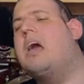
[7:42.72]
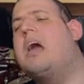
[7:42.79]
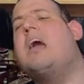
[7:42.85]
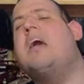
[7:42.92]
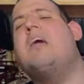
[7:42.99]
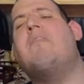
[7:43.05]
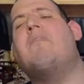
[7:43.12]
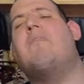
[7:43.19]

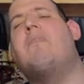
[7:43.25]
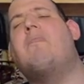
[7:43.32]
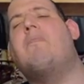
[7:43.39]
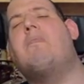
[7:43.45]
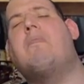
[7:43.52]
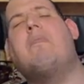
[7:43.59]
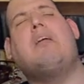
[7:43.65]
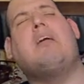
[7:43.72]
if
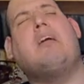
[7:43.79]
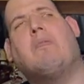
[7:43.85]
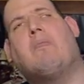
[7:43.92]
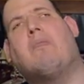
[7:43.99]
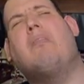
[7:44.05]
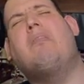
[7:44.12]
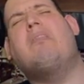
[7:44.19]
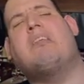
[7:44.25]
you
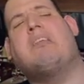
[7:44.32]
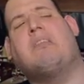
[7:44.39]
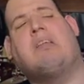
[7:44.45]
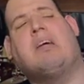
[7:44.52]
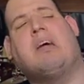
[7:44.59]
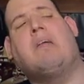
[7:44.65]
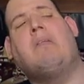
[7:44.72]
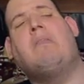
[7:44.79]
wanted
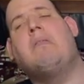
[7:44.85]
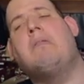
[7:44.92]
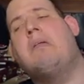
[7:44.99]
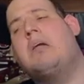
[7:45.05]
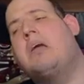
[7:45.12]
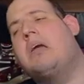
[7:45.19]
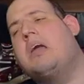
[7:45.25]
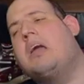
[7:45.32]
to,
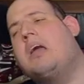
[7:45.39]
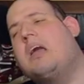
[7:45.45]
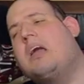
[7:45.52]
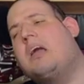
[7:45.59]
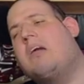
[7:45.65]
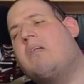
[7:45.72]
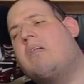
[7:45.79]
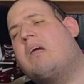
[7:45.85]

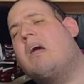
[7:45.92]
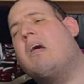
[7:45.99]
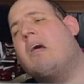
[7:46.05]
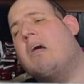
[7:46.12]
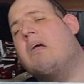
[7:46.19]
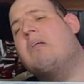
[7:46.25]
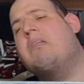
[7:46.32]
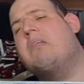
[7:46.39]
you
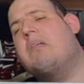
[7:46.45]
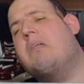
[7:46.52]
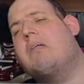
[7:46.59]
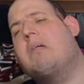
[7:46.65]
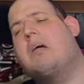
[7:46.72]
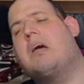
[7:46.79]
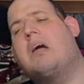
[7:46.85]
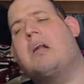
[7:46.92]
could,
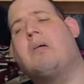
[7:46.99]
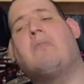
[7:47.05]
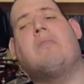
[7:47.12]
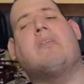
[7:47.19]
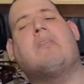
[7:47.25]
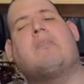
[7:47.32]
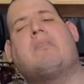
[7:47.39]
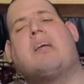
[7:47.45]
and I'm
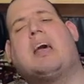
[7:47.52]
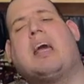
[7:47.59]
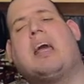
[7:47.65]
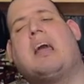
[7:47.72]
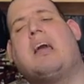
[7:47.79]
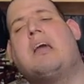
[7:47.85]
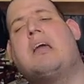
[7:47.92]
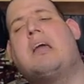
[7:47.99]
not
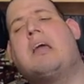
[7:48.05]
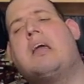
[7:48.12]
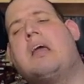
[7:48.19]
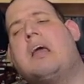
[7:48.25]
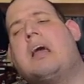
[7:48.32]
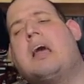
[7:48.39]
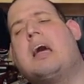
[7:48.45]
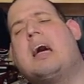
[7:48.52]
saying
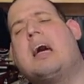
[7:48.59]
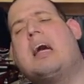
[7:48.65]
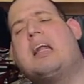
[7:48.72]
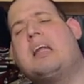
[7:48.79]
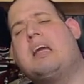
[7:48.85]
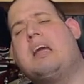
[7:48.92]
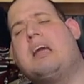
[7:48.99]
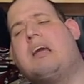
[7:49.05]

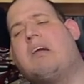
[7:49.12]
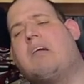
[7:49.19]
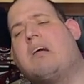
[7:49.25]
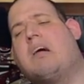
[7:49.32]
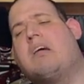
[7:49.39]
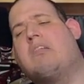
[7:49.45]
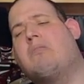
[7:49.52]
any of you guys